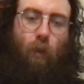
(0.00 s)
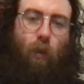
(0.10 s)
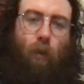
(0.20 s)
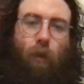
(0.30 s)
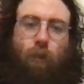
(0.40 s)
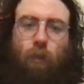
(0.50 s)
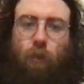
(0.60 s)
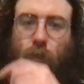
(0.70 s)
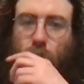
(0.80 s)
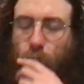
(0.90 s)
that
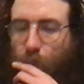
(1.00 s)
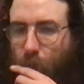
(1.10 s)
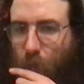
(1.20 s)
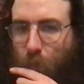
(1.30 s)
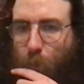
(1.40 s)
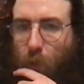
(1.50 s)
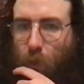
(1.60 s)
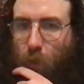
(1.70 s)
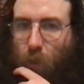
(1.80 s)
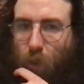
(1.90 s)
its very mid
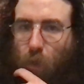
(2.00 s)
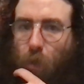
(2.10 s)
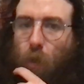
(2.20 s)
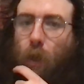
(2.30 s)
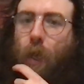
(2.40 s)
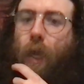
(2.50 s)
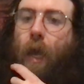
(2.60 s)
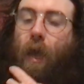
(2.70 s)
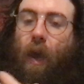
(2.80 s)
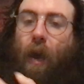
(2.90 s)
lane,
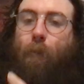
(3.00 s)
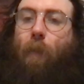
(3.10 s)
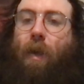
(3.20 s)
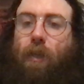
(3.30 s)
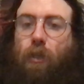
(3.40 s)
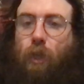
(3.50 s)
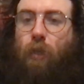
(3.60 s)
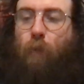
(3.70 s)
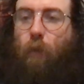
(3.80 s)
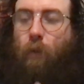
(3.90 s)
I might change
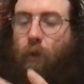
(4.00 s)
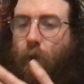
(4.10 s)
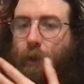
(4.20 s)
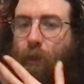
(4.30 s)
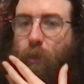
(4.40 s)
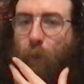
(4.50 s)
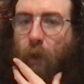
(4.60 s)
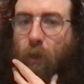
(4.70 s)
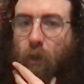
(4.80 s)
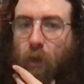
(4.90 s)
my mind
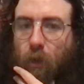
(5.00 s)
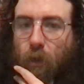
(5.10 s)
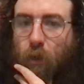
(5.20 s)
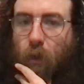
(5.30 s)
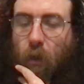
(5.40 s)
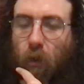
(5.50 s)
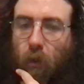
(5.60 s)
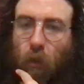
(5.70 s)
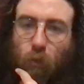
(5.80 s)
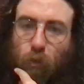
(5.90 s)
depending on how,
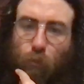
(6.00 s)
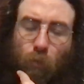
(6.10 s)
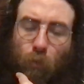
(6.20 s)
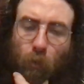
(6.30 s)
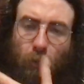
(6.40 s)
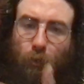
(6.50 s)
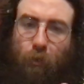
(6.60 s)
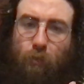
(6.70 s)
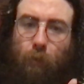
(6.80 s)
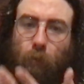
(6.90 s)
how much more I want to
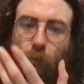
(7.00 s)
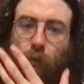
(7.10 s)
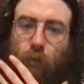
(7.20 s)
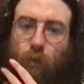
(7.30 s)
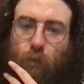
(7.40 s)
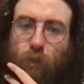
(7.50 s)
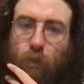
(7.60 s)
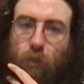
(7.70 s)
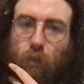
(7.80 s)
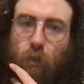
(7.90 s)
spend with
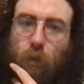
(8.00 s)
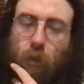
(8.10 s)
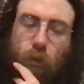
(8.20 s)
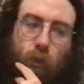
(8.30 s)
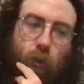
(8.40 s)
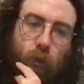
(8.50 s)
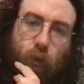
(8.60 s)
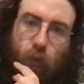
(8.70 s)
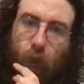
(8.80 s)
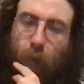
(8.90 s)
this.
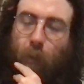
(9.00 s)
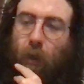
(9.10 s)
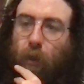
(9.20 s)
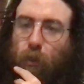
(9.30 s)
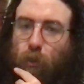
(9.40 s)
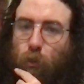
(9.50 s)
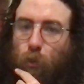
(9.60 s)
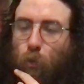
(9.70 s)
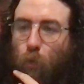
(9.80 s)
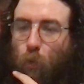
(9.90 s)
I managed
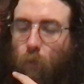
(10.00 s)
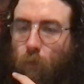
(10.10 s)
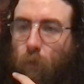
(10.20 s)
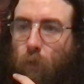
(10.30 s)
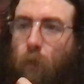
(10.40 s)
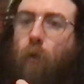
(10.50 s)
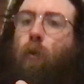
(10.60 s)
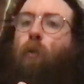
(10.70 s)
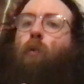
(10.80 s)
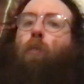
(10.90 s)
to
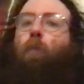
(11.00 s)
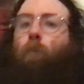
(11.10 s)
who